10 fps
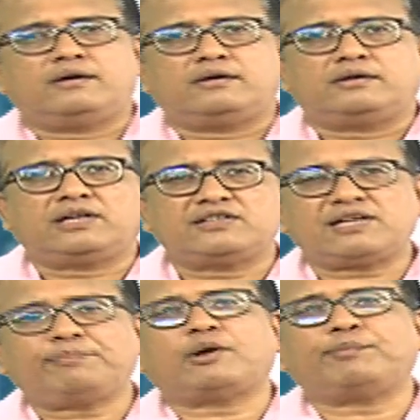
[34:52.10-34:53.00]
the
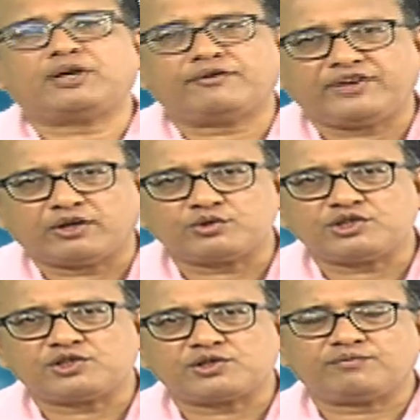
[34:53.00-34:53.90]
subtopic of
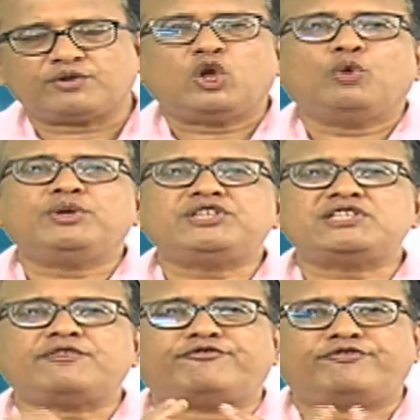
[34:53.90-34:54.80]
negotiation, which is a
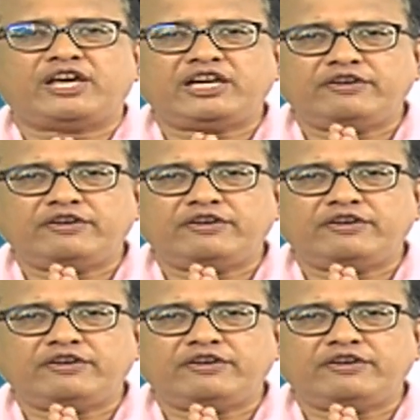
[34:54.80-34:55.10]
very,